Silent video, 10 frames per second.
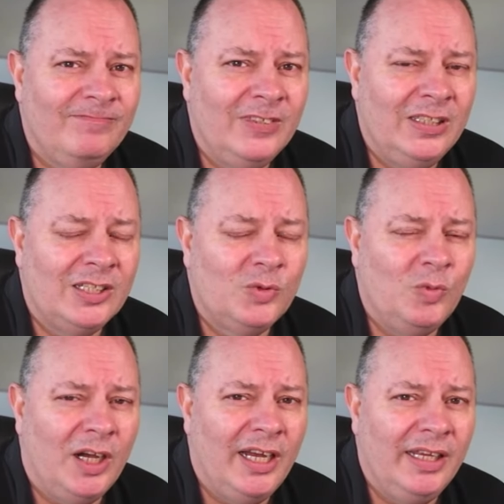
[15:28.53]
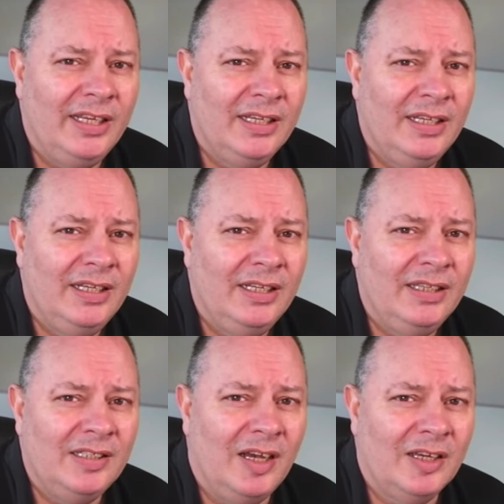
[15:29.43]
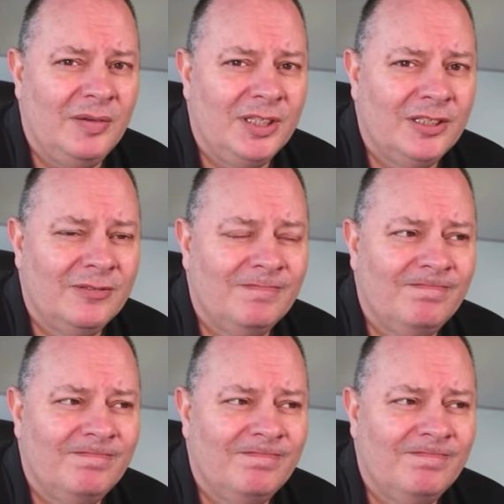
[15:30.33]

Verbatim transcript: And that's why there's arguments